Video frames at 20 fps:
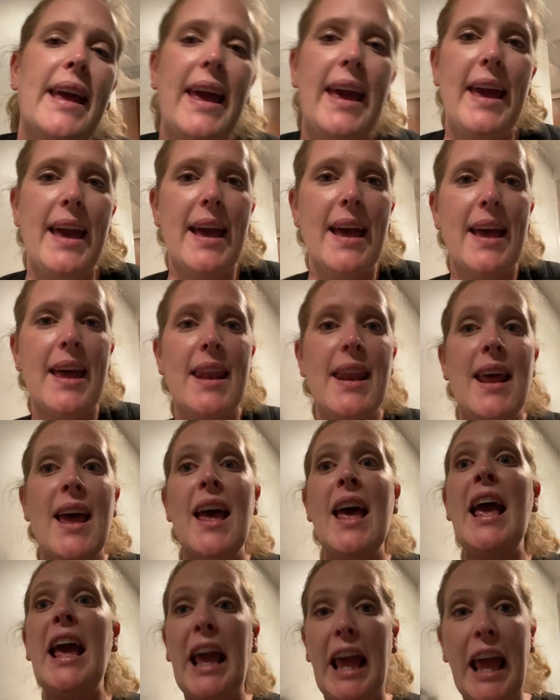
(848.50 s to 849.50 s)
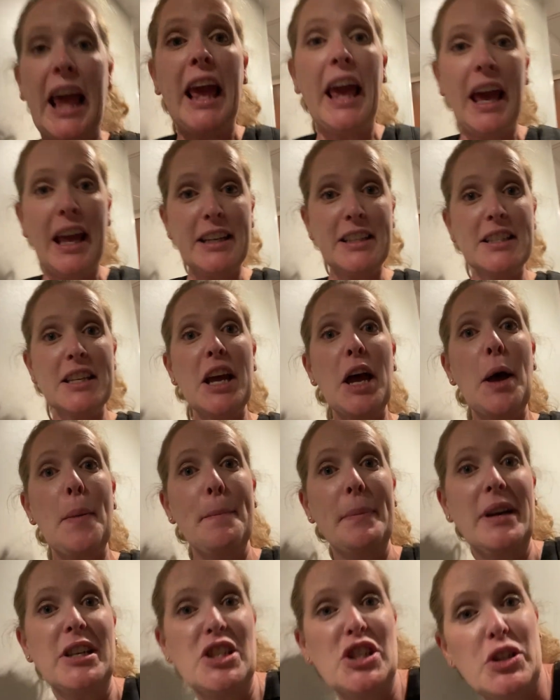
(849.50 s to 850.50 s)
can get
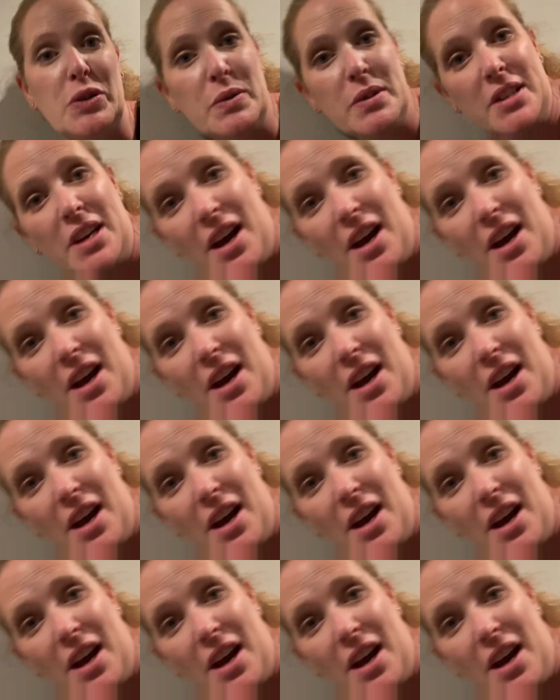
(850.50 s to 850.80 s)
my shoes